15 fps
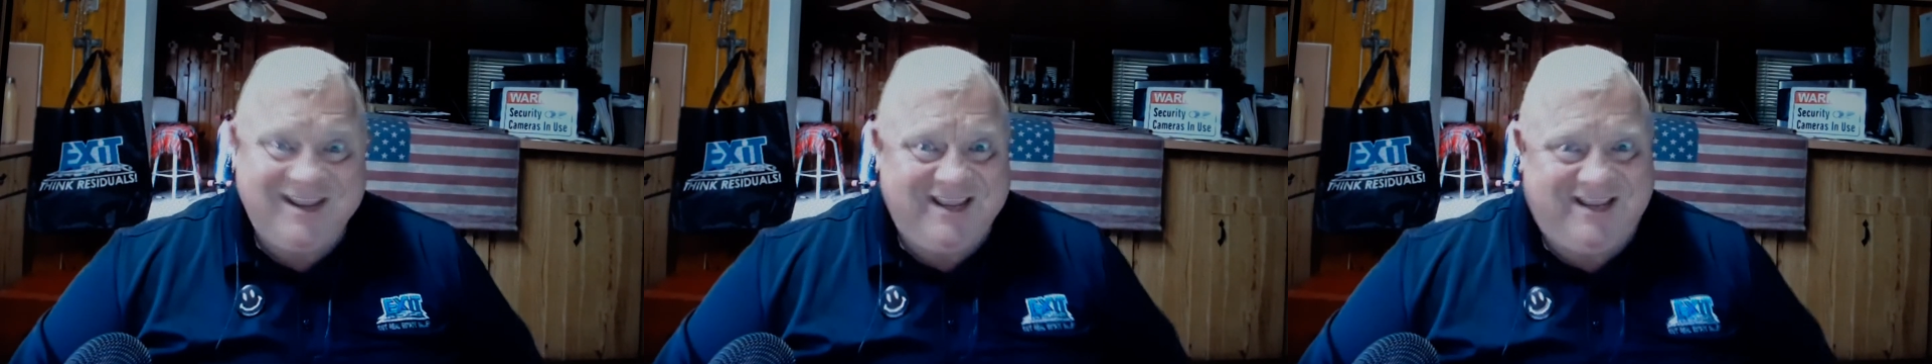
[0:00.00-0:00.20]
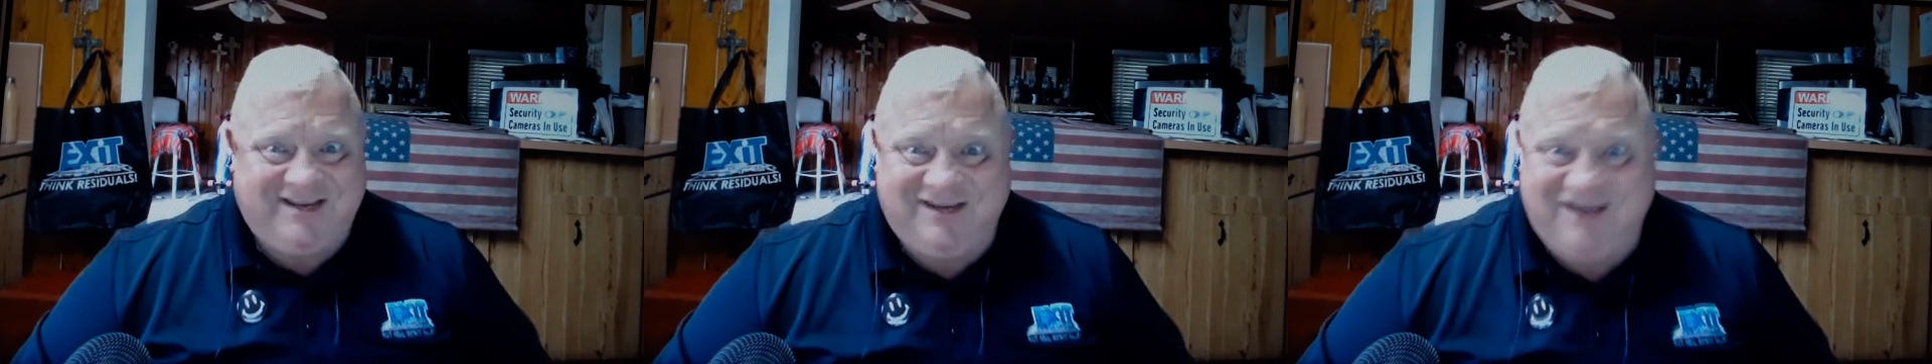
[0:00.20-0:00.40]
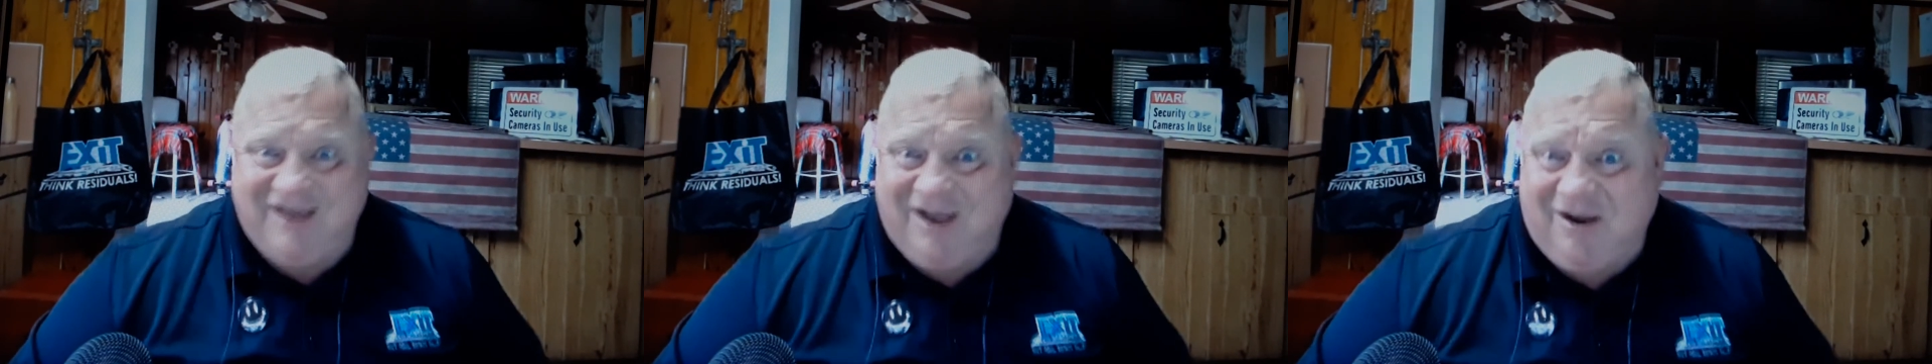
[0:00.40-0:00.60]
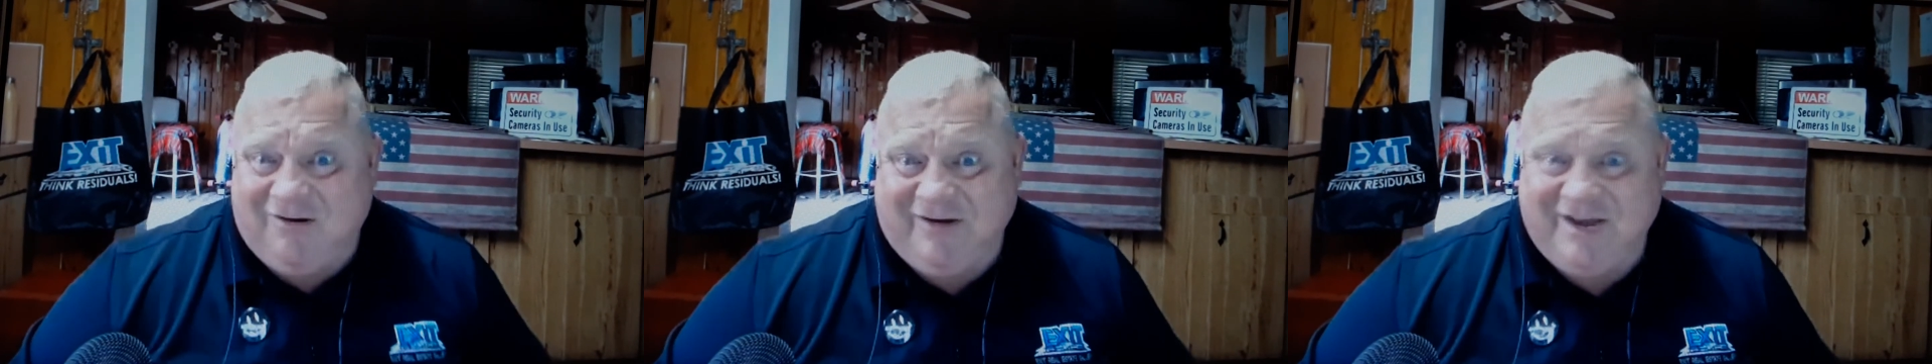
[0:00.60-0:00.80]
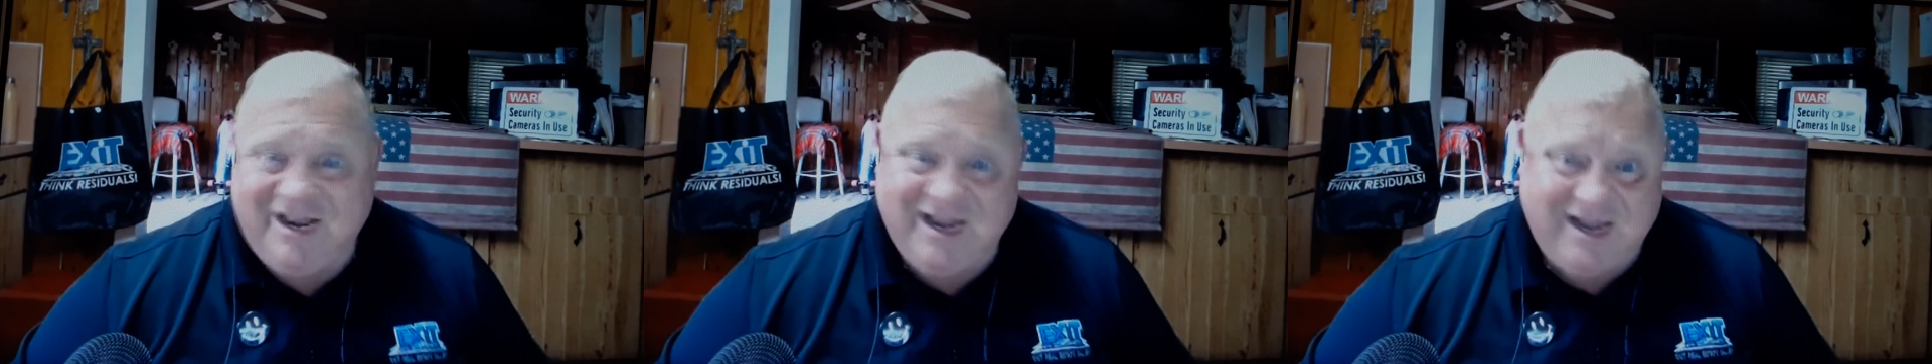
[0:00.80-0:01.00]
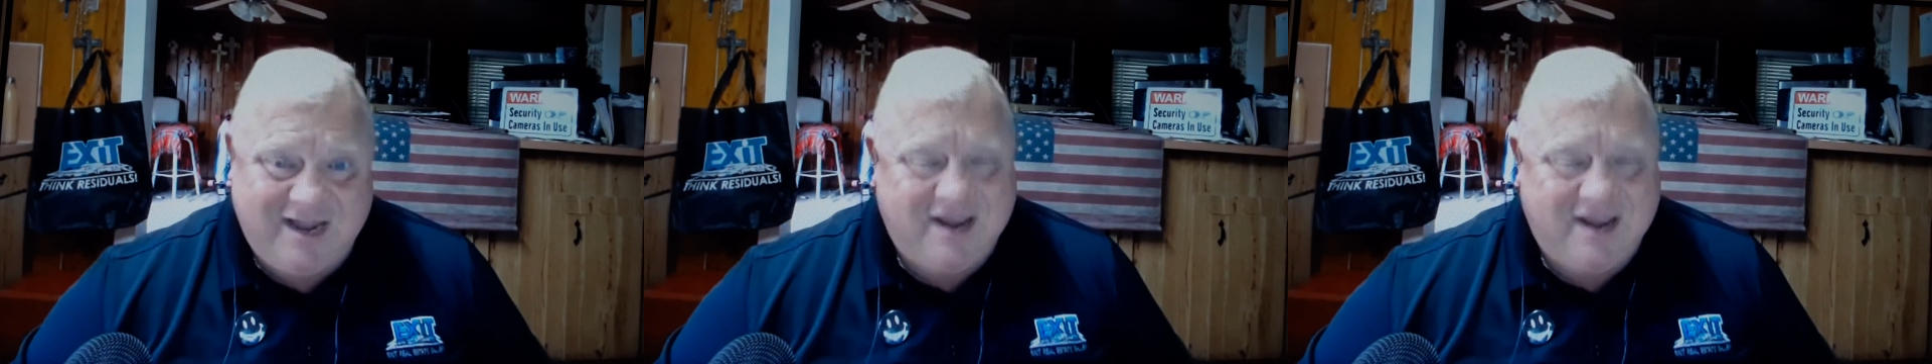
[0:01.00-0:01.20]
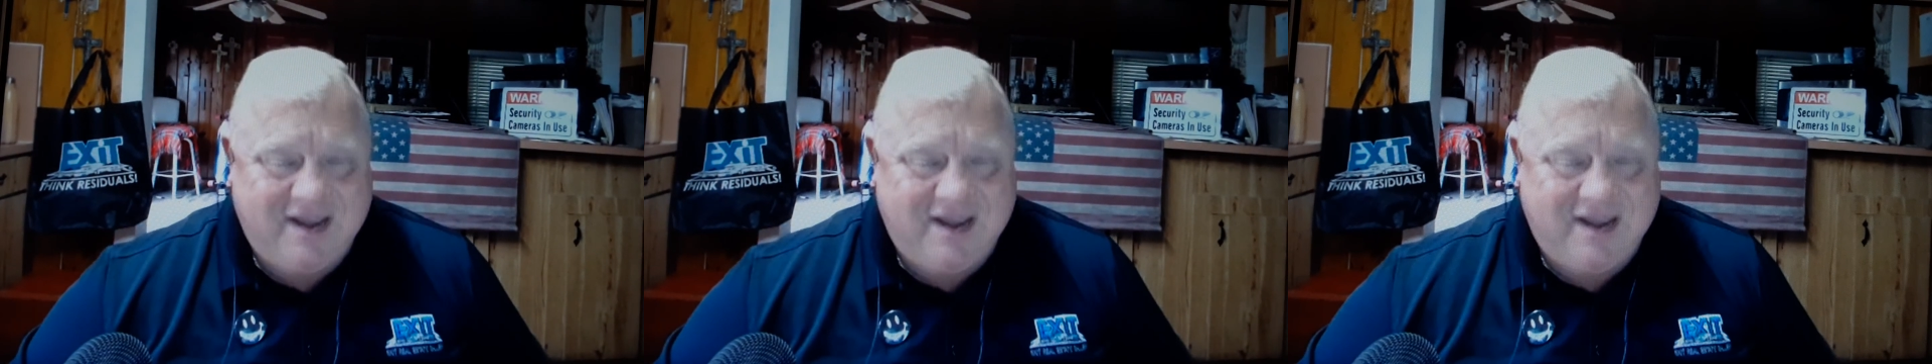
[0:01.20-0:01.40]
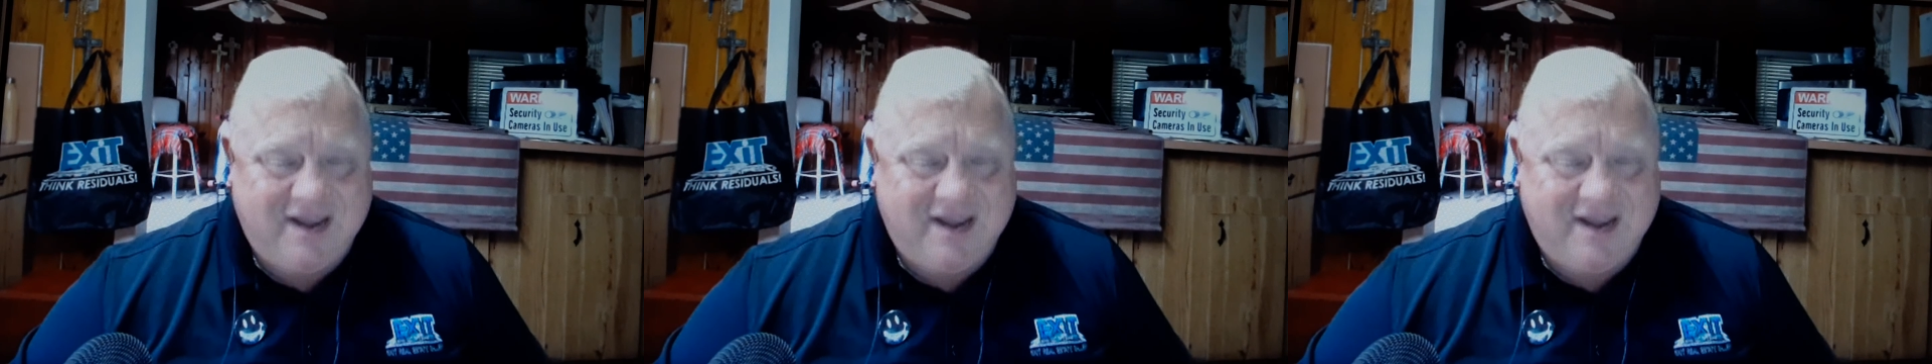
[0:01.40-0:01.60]
in
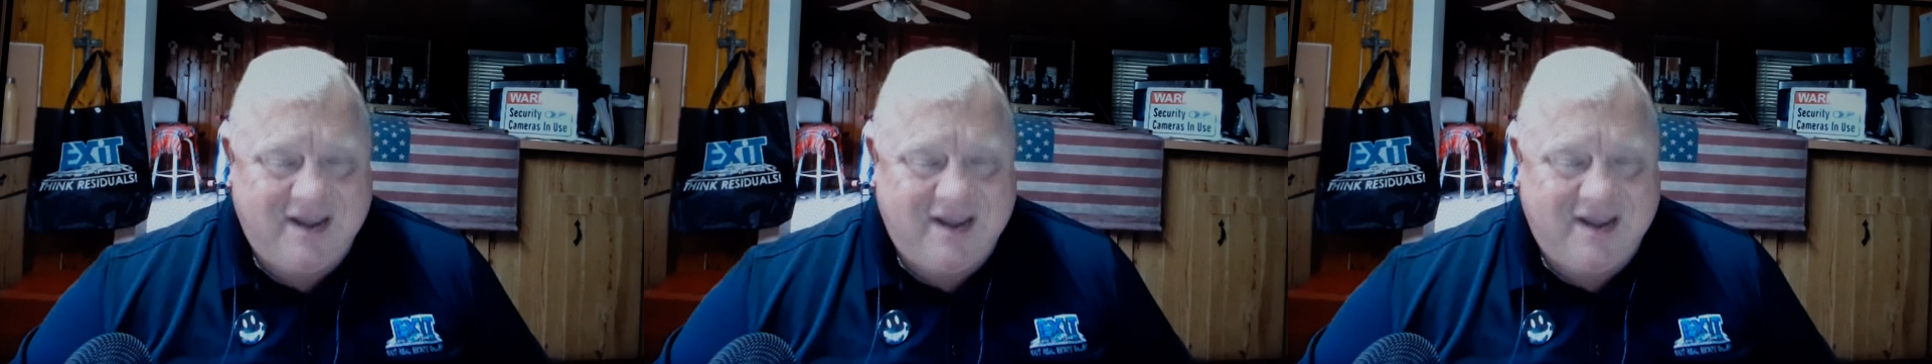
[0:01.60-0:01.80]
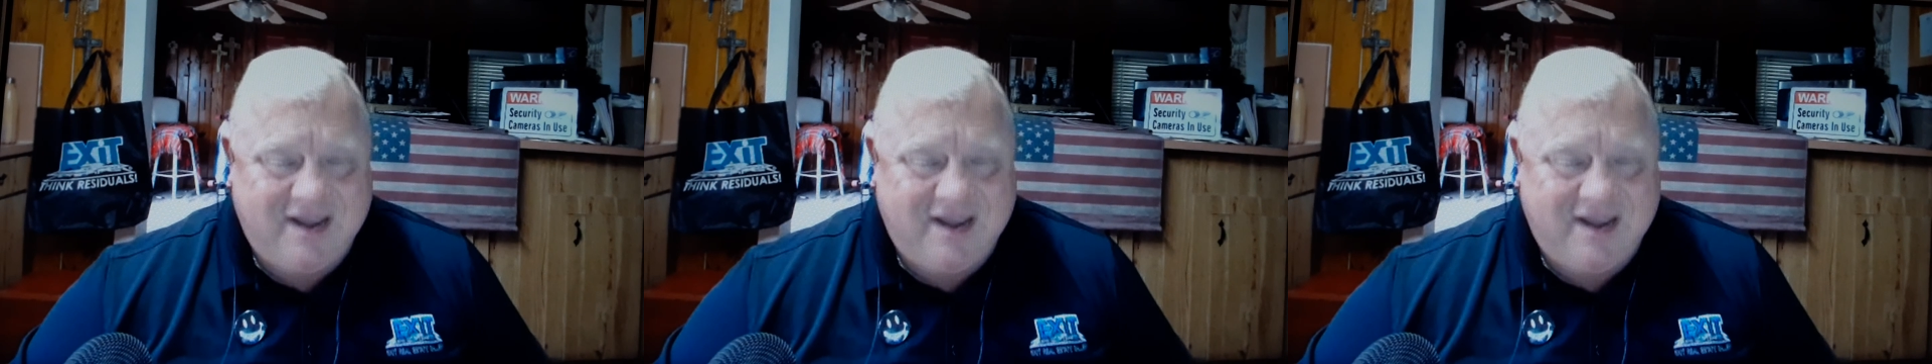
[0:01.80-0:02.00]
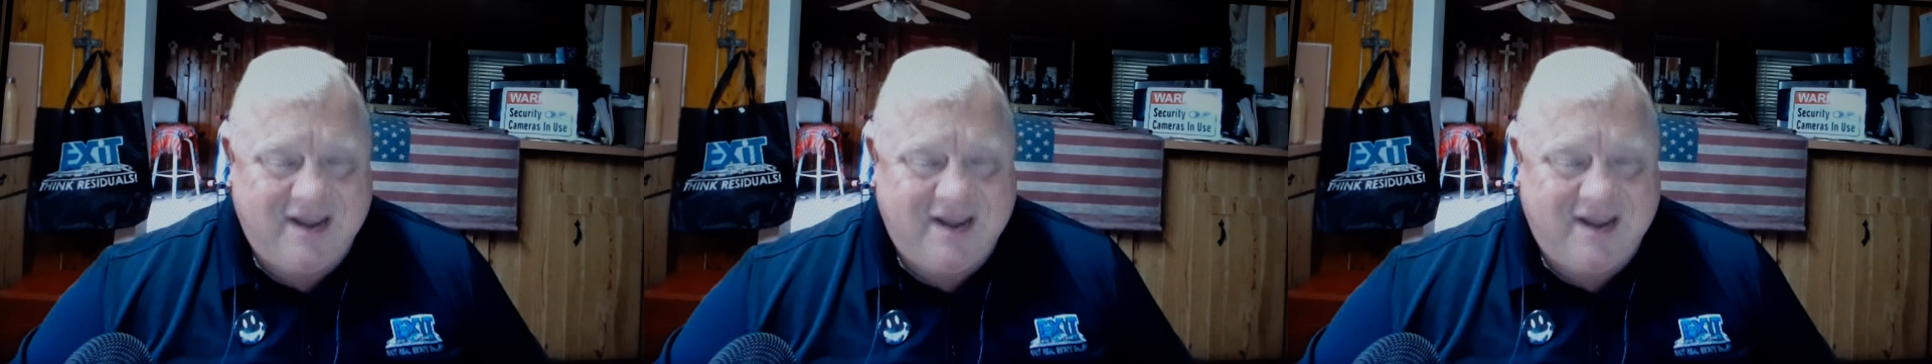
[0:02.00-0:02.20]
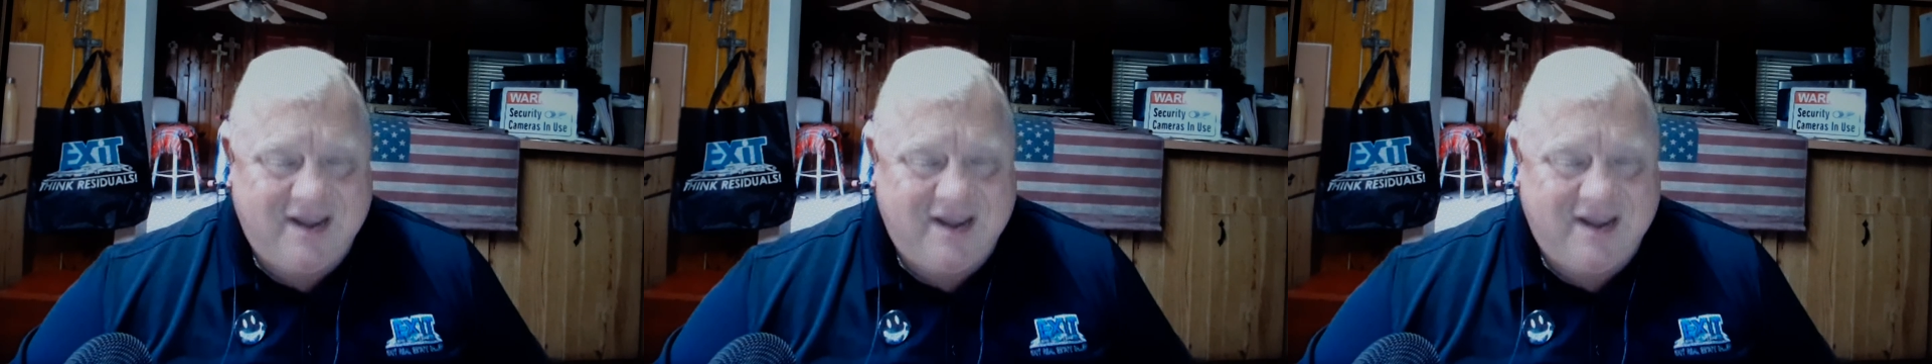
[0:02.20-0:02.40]
Laude, Florida.